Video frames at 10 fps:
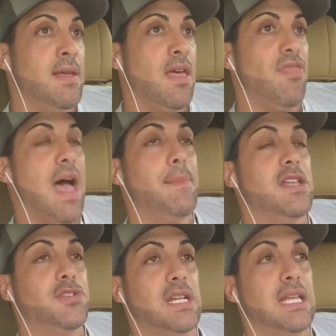that
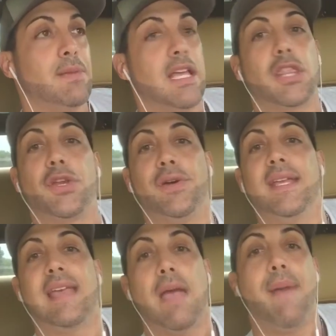means they're going to give me like
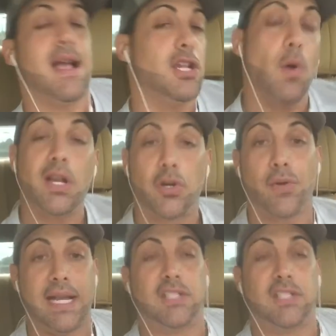30K back. You know what? Great.